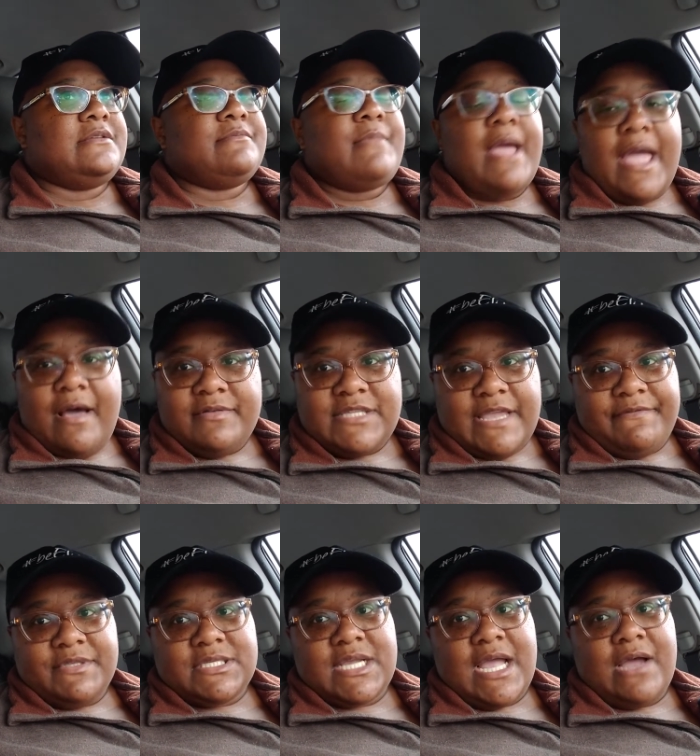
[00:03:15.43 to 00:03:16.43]
My health
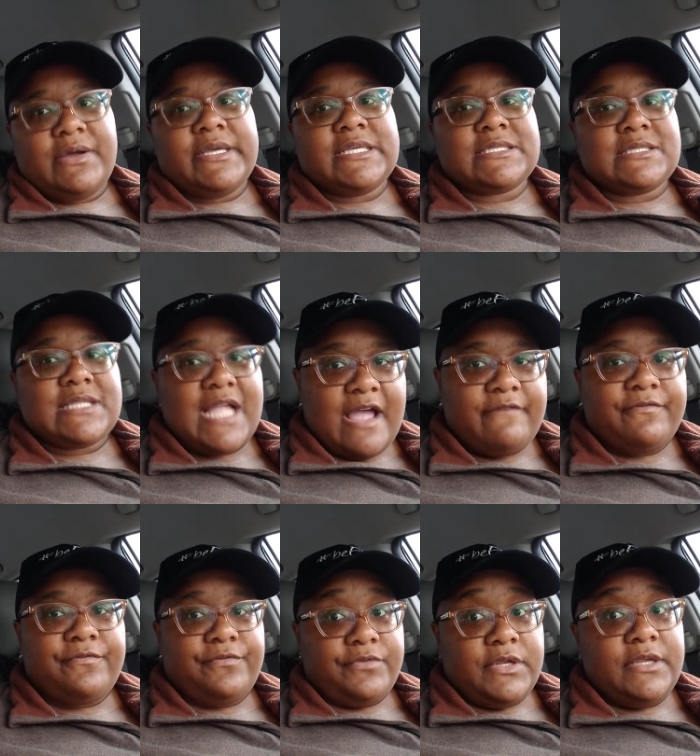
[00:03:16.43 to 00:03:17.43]
savings account is not
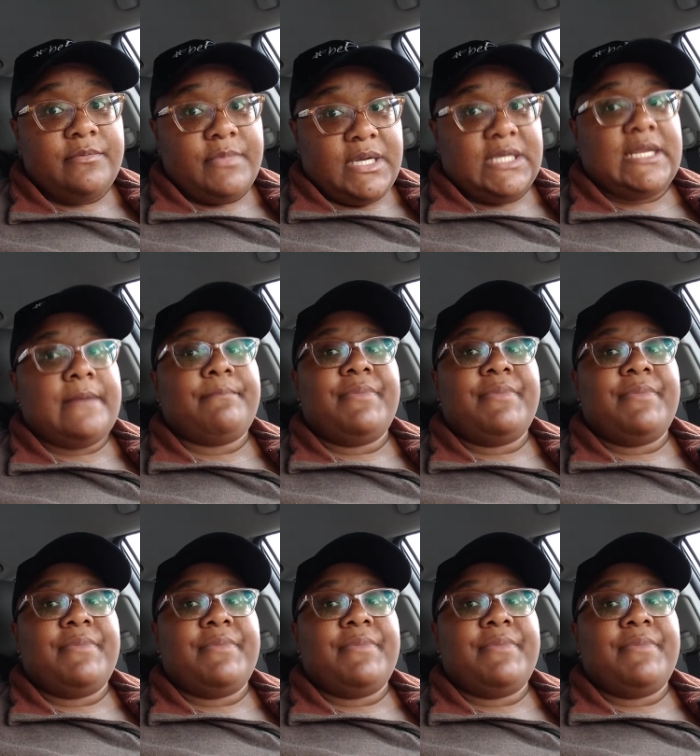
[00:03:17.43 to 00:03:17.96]
free money,